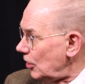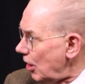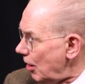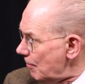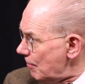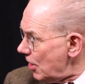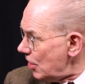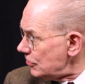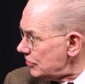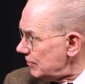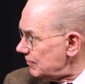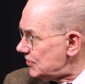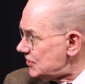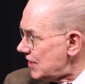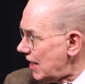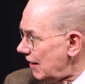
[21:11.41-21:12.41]
among
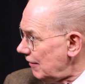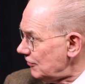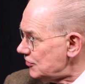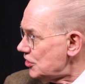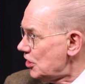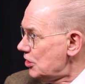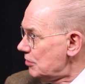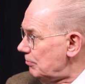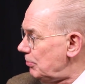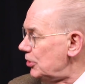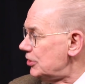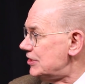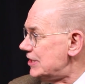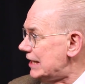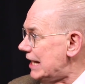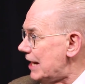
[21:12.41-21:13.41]
themselves,
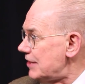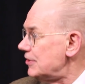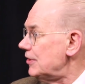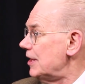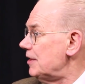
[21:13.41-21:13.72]
put together